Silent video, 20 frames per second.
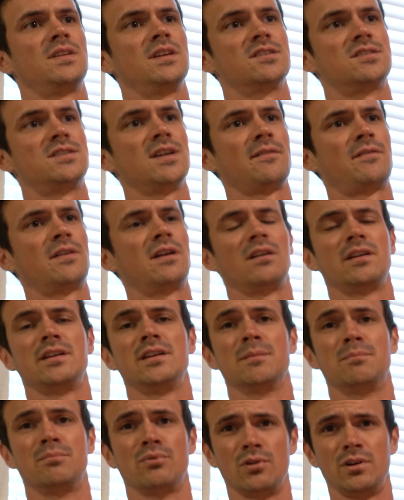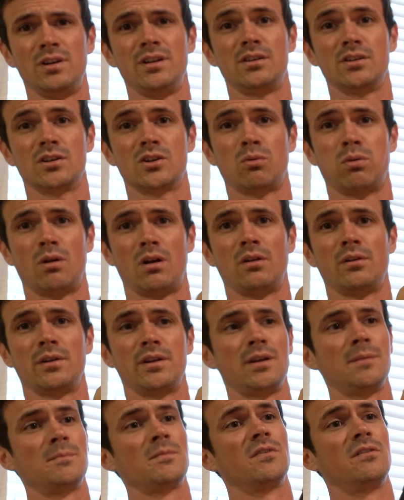is definitely a pretty good
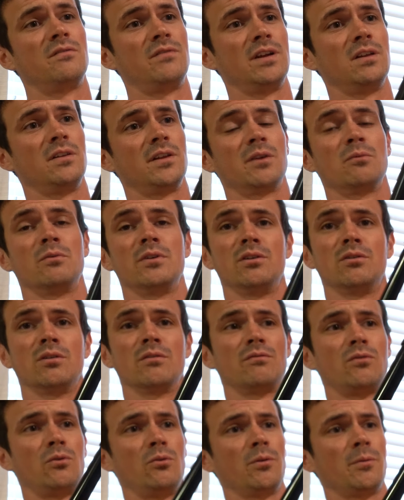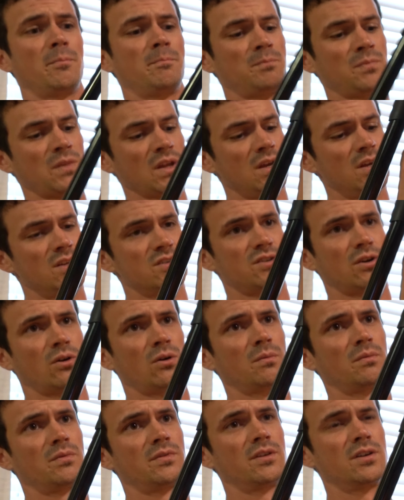quality feeling when you unfold them.
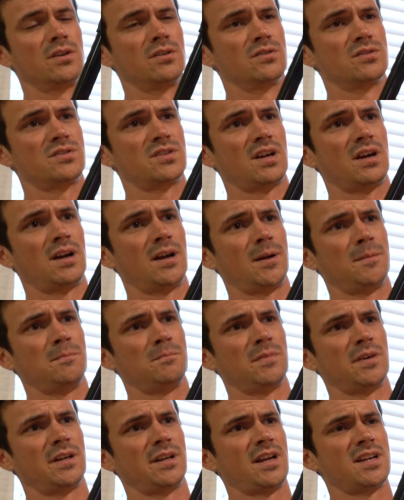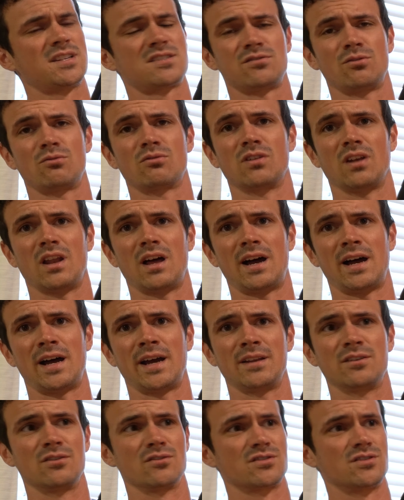So there's a nice little
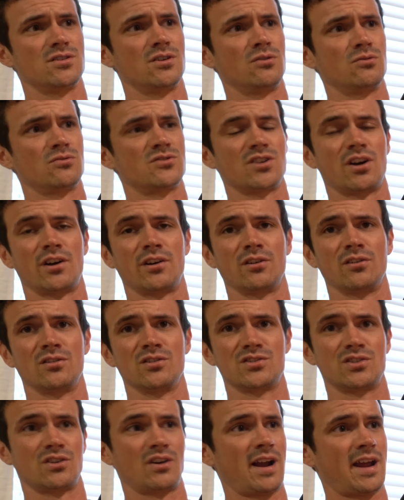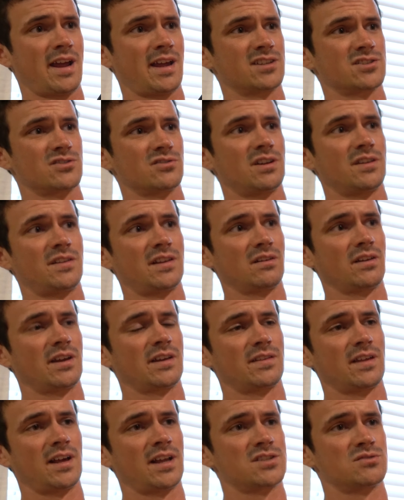glide. There's no stutters or hangs or anything
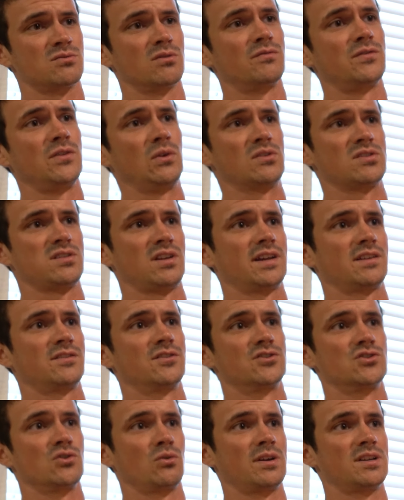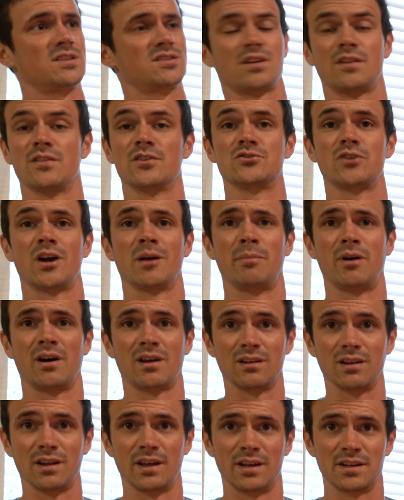like that. So it feels like the joints on the
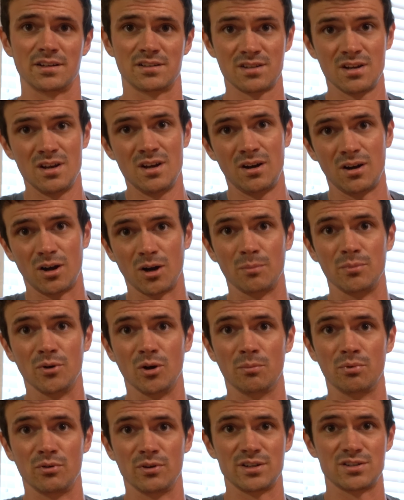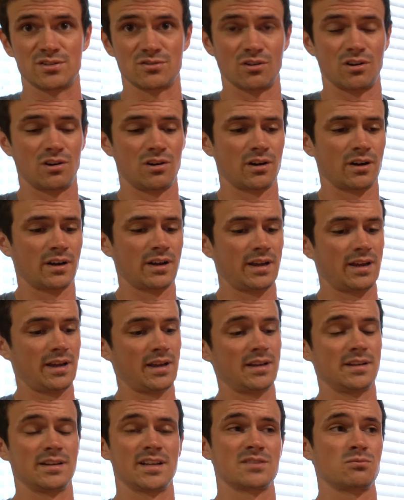tripod legs are built pretty strong,
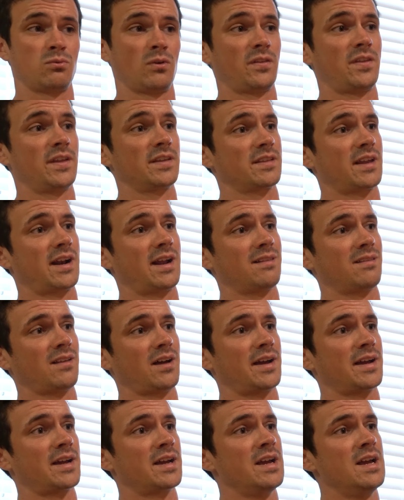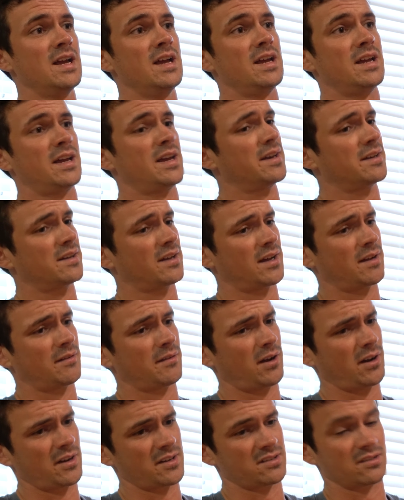and that's one thing that I like. And
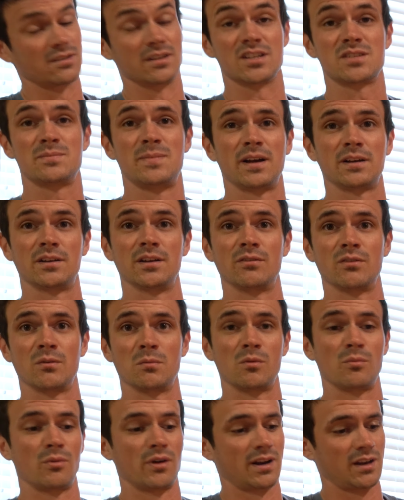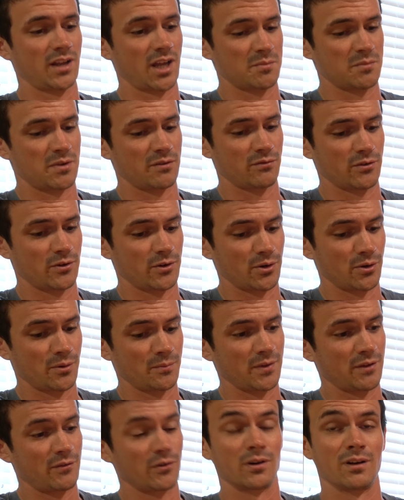honestly expected from a brand like Manfrotto.
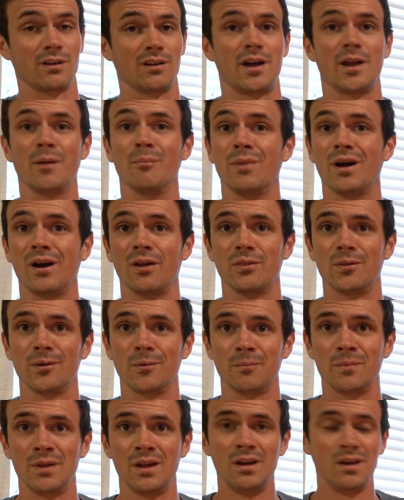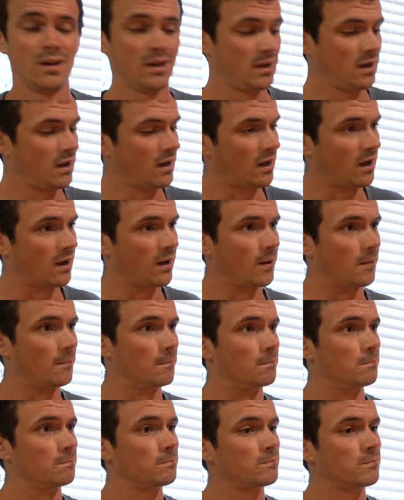I've heard a lot about them.
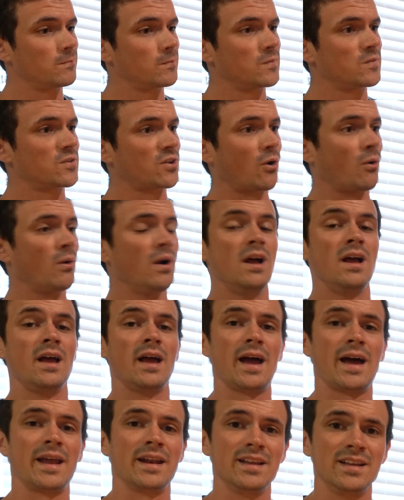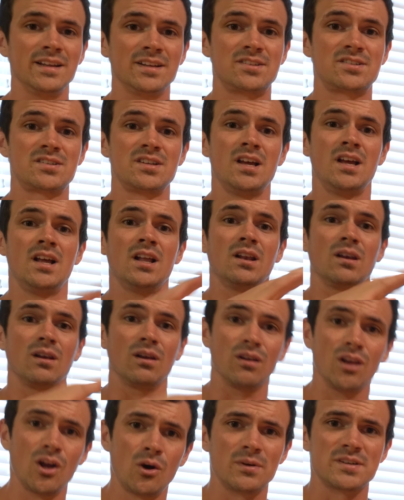So at its
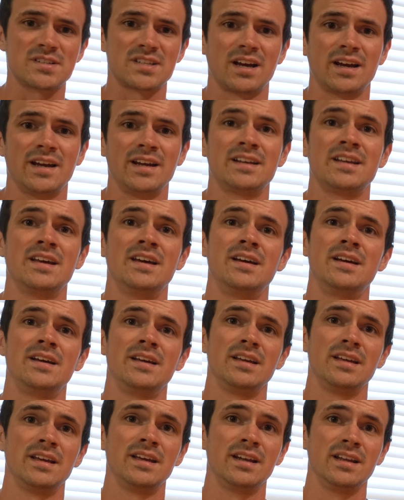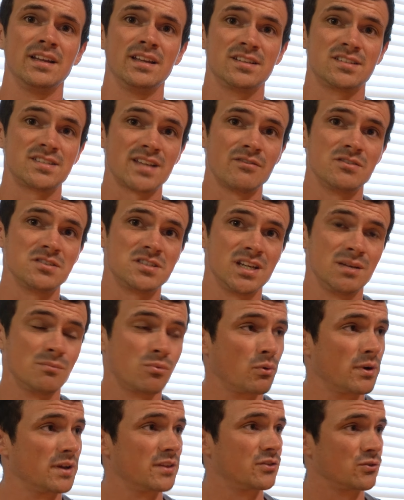lowest height, it is
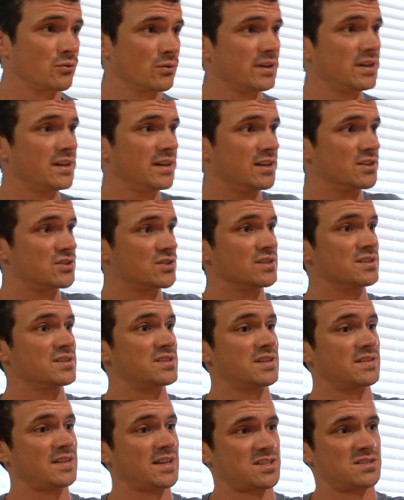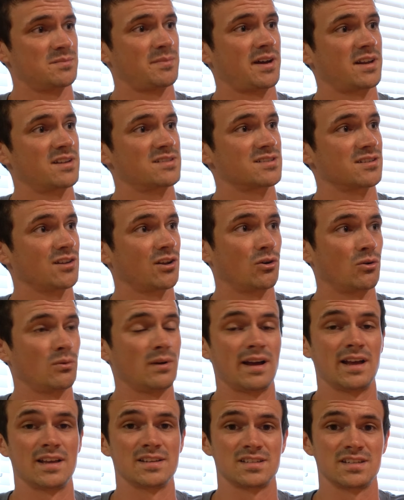17.3 inches, and that's about as low
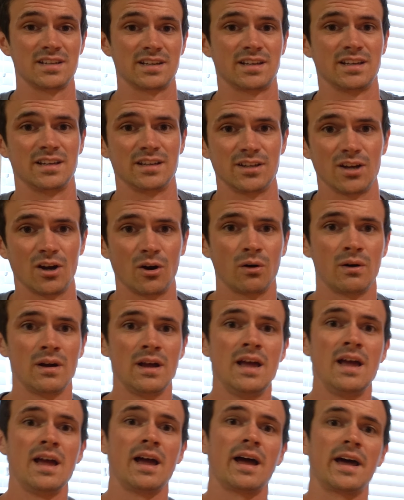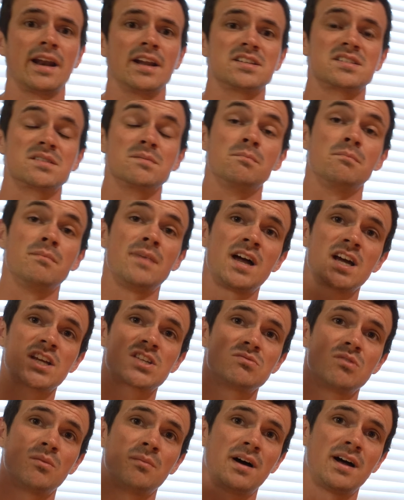as it can go. At its
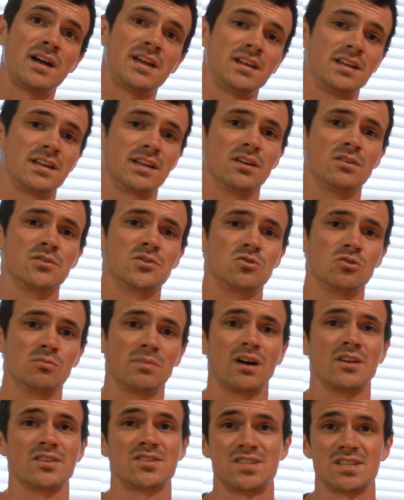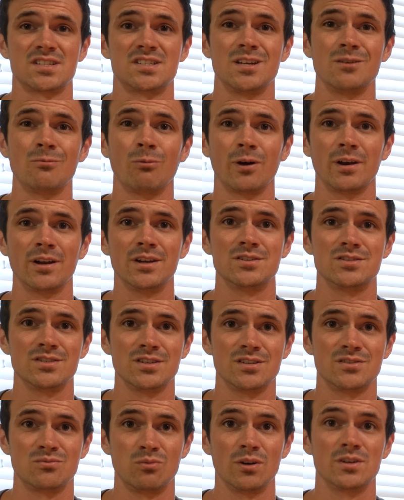maximum height, it goes to about 61
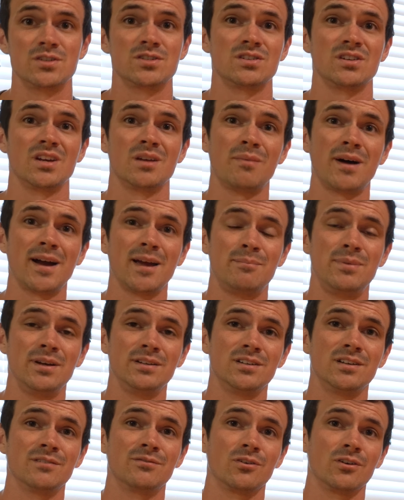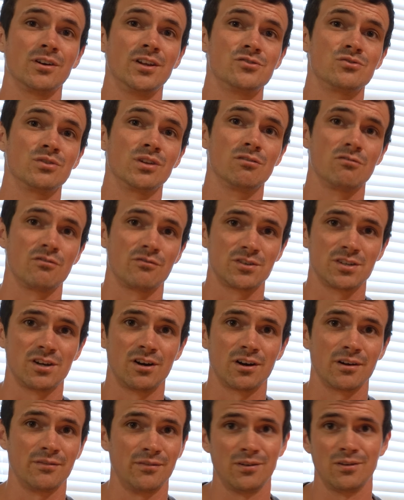inches, which, in my opinion, for an entry-level
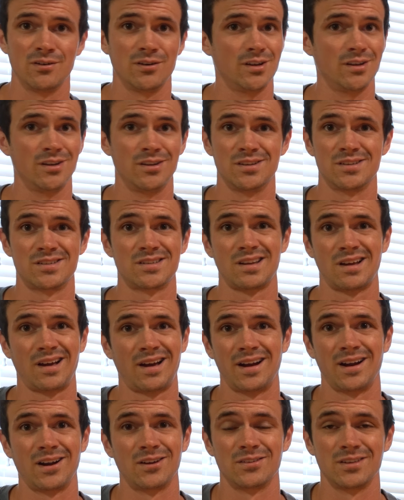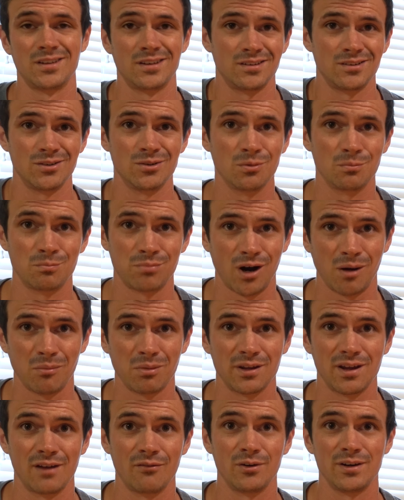photographer is higher than you'll
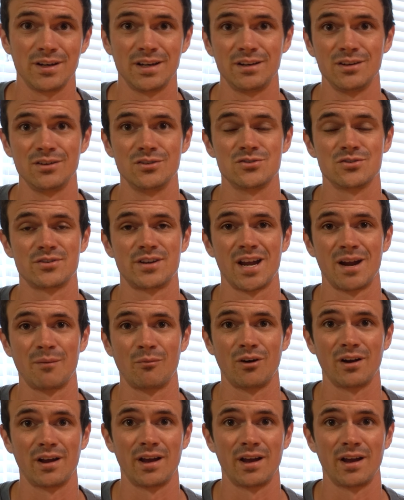probably ever need to use your camera